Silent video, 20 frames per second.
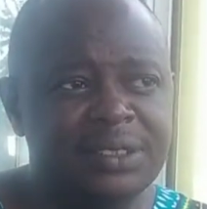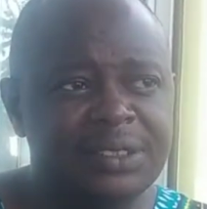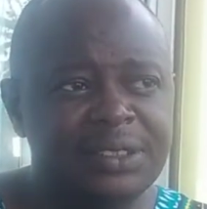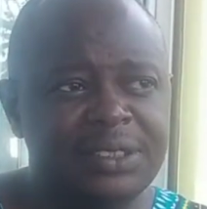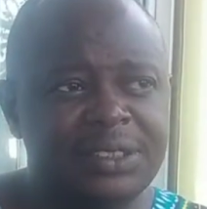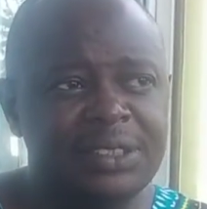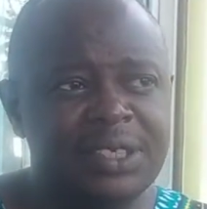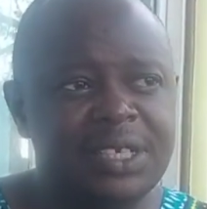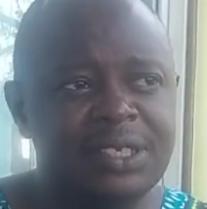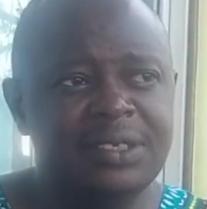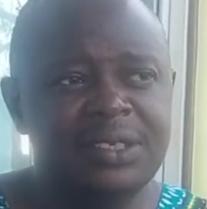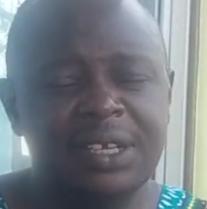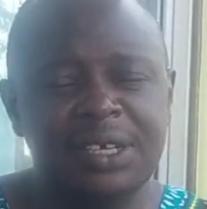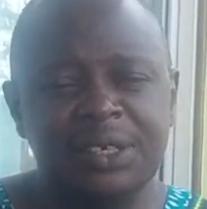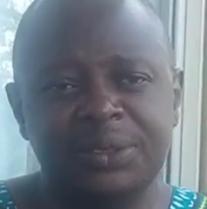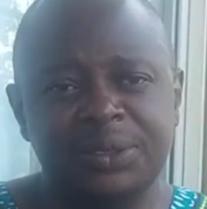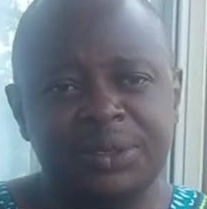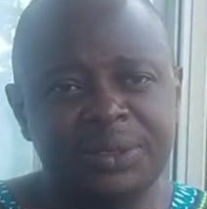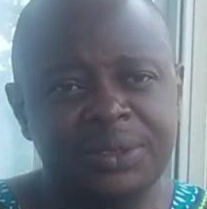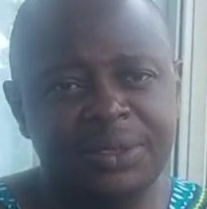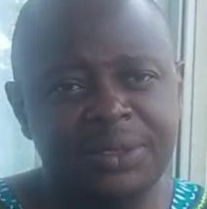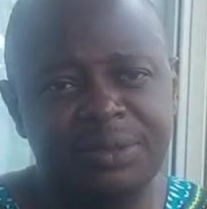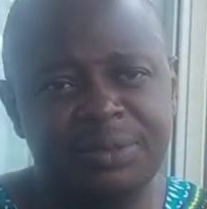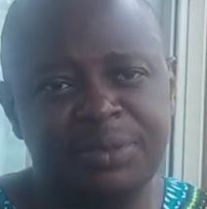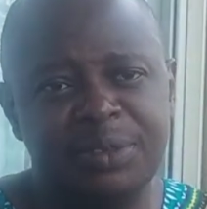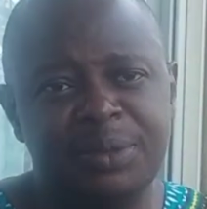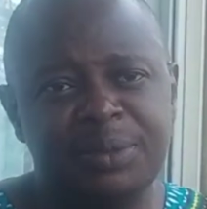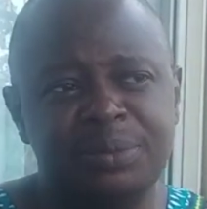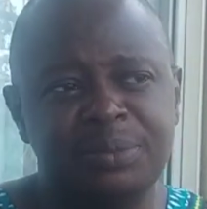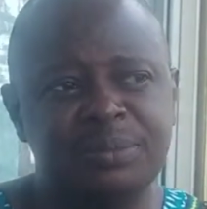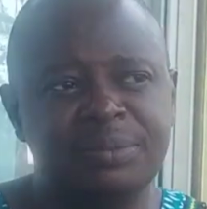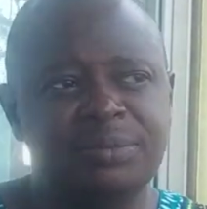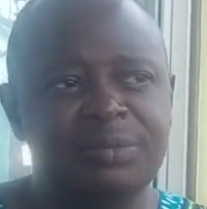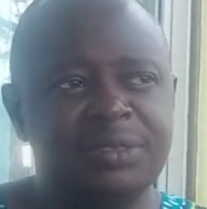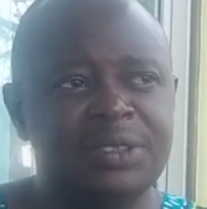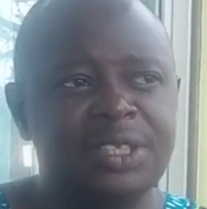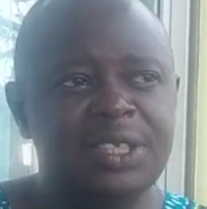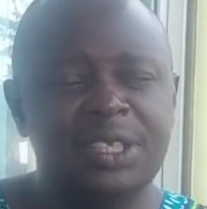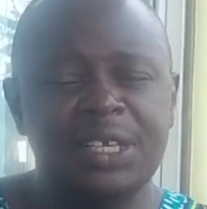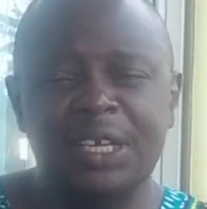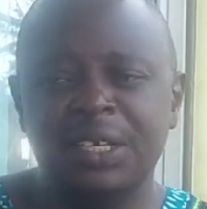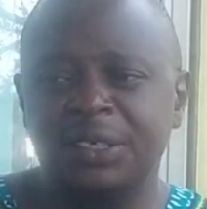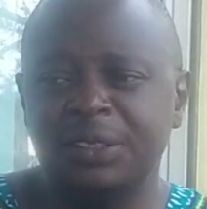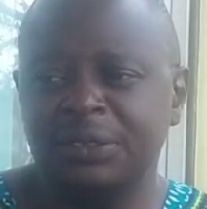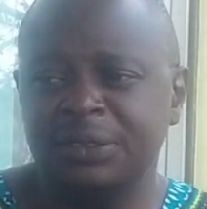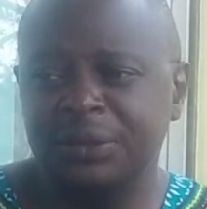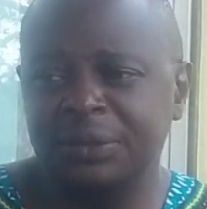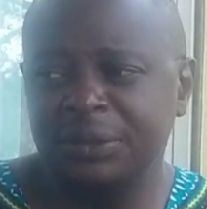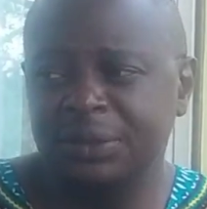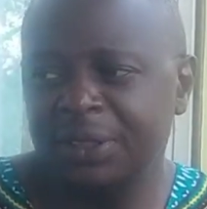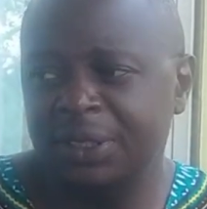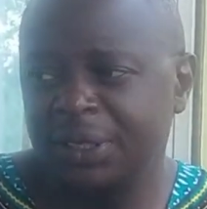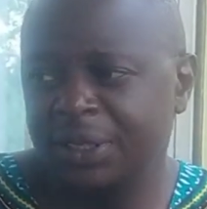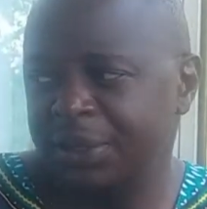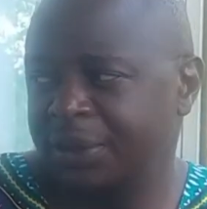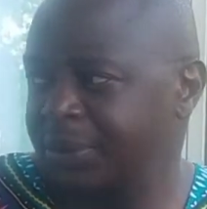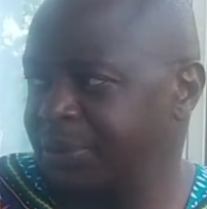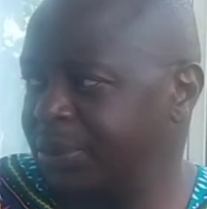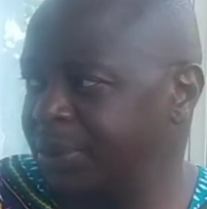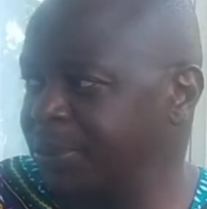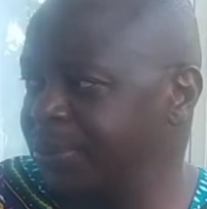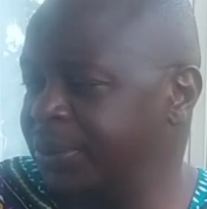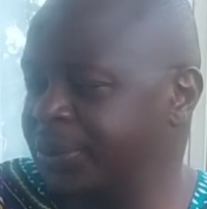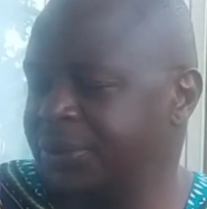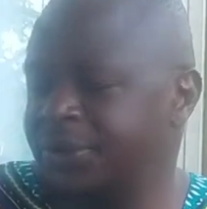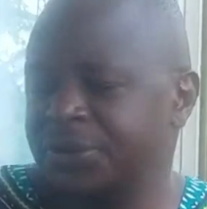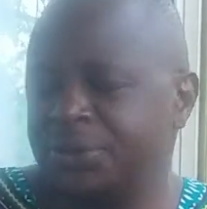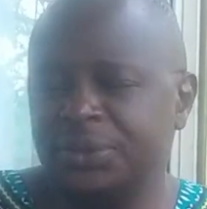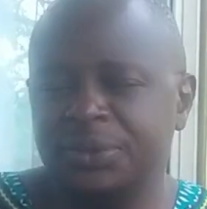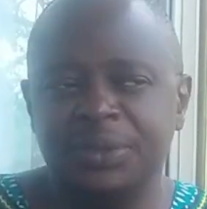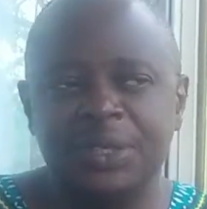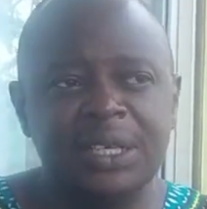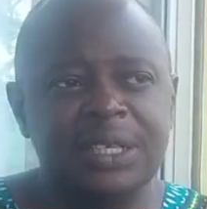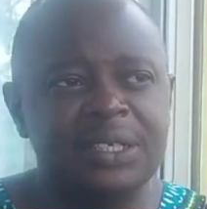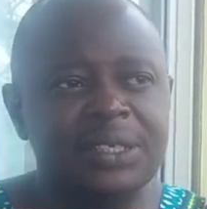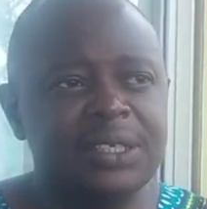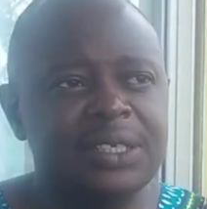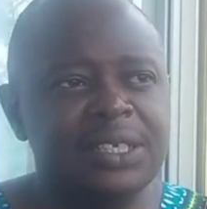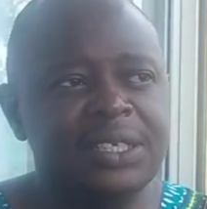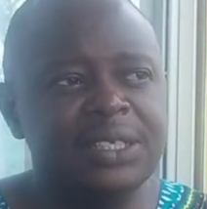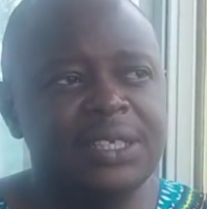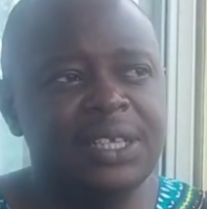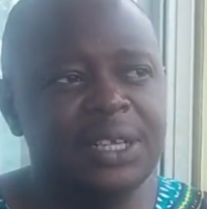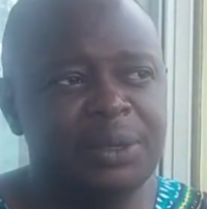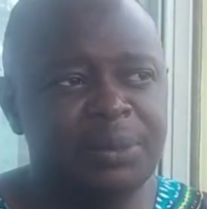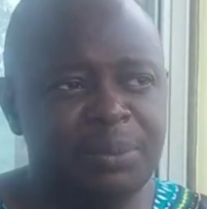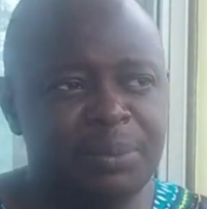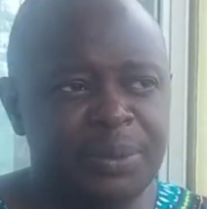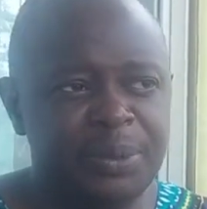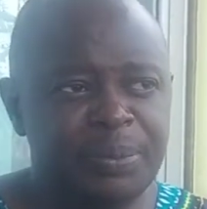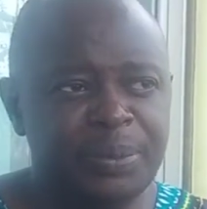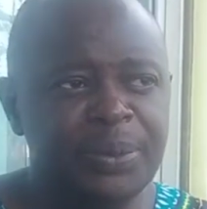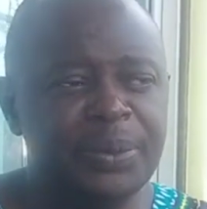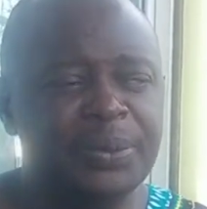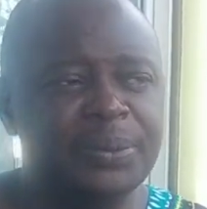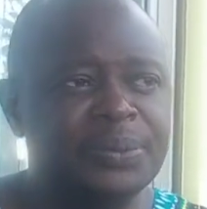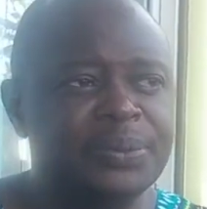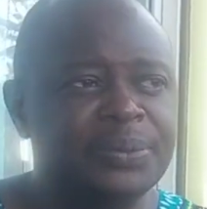It cuts across from the young people to elderly people.